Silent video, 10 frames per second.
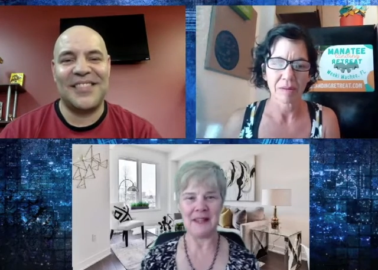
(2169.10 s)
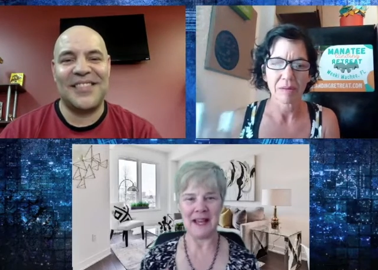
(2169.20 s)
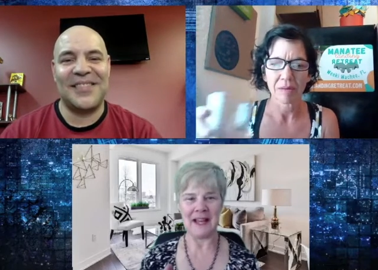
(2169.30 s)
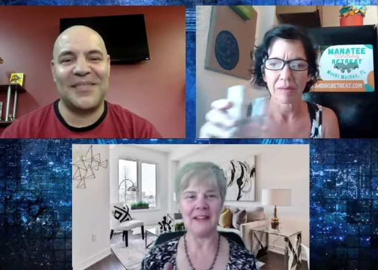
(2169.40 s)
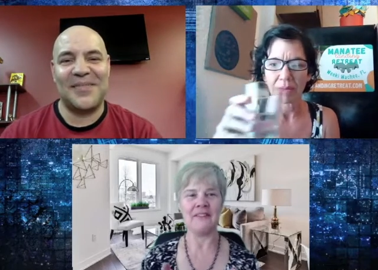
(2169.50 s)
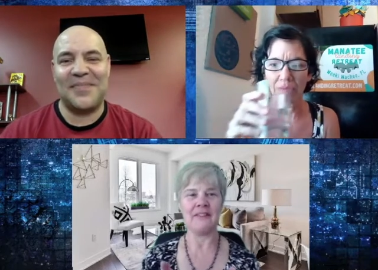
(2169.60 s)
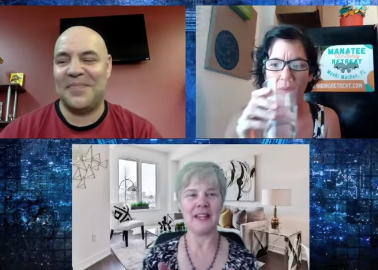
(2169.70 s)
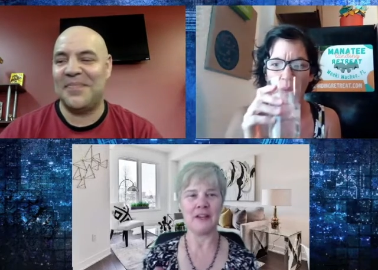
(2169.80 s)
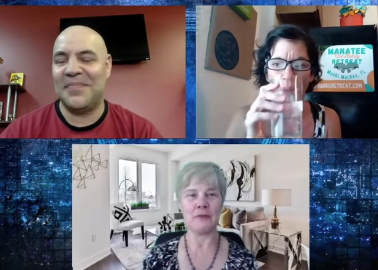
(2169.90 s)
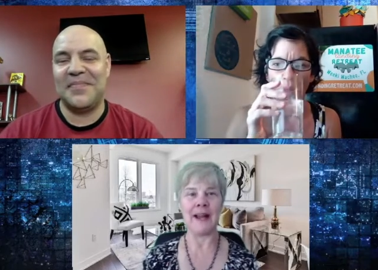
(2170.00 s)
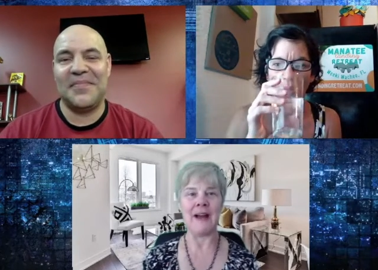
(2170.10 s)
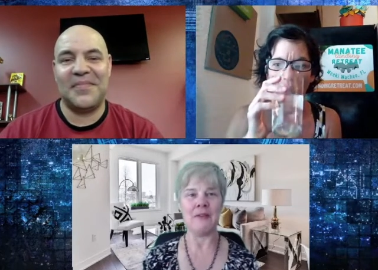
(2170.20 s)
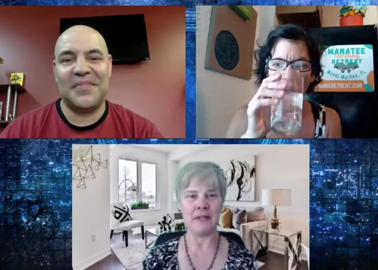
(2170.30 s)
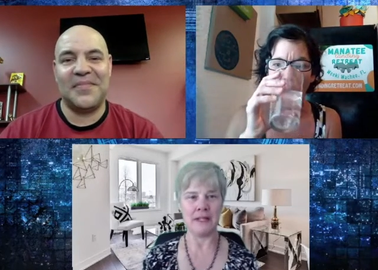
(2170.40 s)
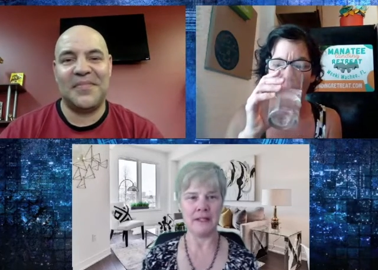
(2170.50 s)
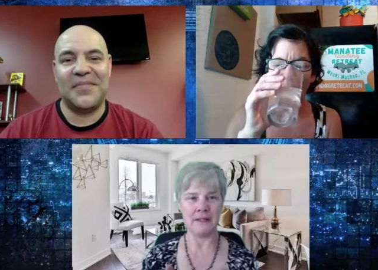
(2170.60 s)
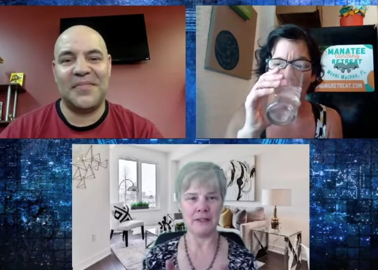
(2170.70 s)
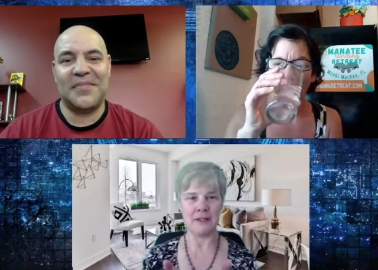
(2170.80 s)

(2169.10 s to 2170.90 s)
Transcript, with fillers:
Speaker 1: that kind of that grounded,